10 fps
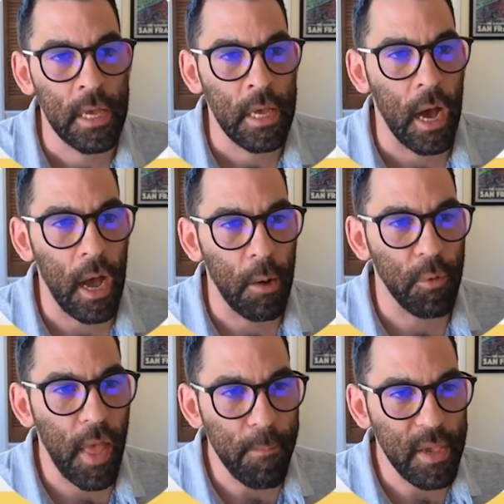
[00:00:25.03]
Uh, with
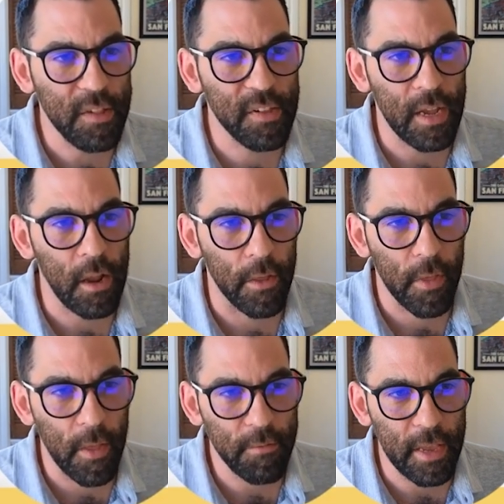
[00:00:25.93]
that being said, on the
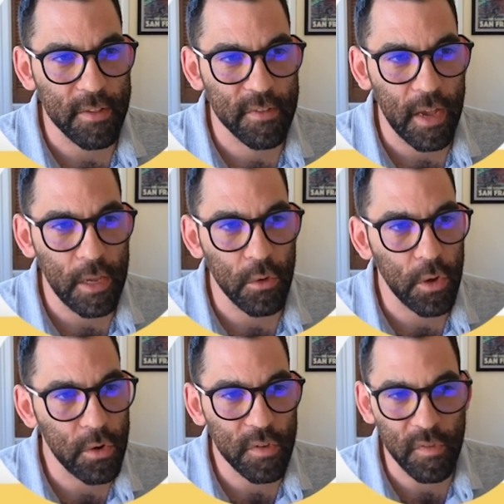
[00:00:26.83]
left-hand side, you'll
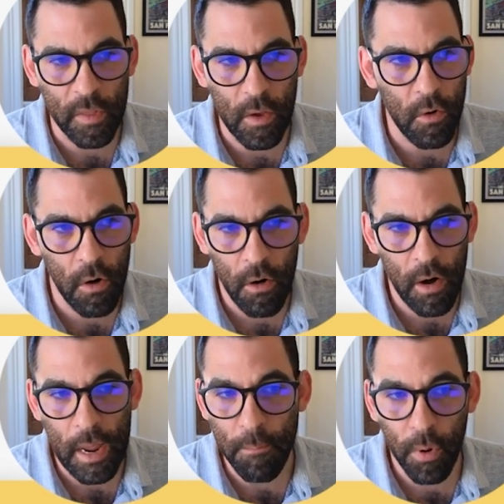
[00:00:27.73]
notice that there
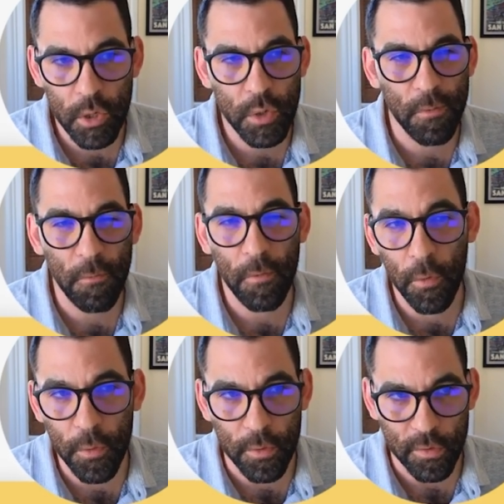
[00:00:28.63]
are a bunch of
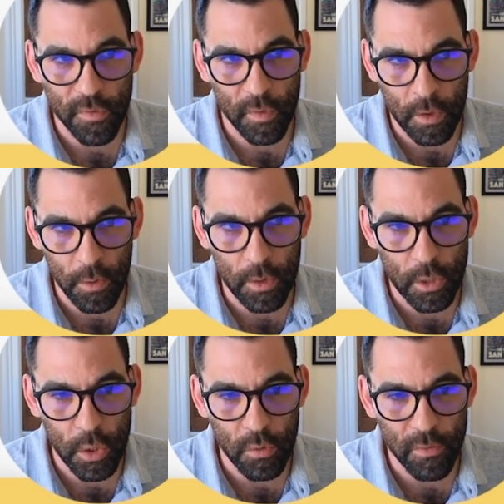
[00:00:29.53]
filters that you can
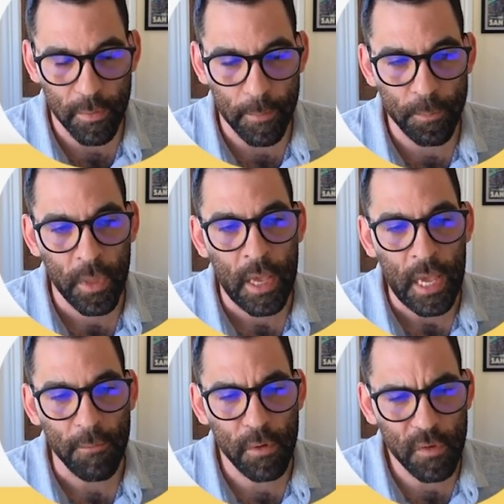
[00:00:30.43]
choose from.
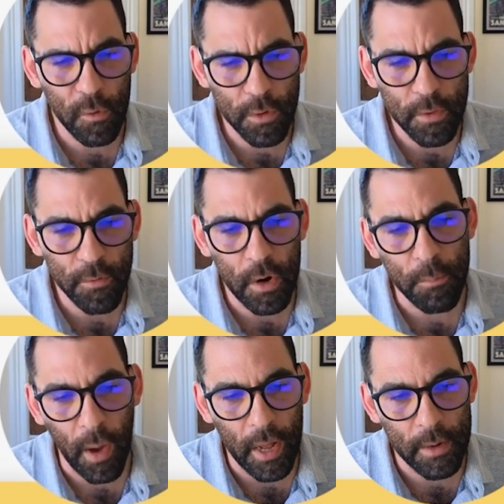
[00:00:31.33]
If you scroll to the very
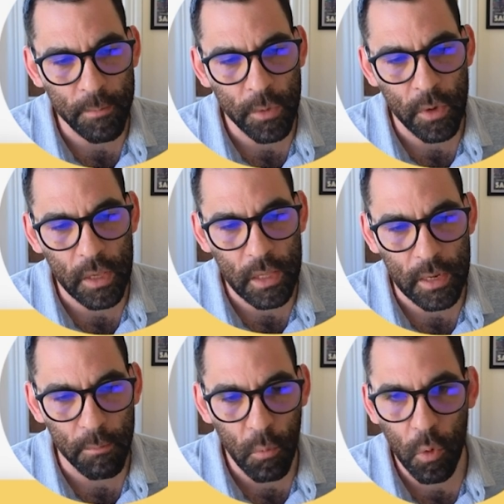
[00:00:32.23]
bottom, you can
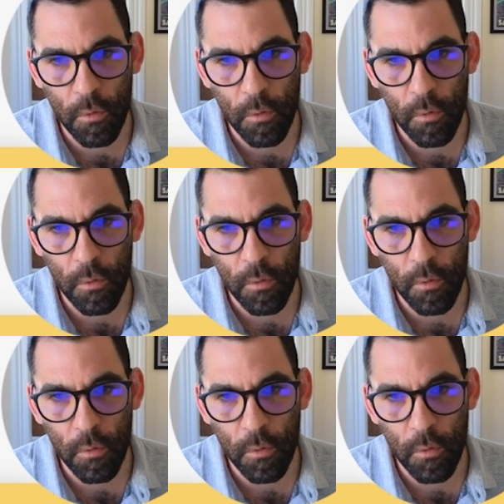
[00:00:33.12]
click More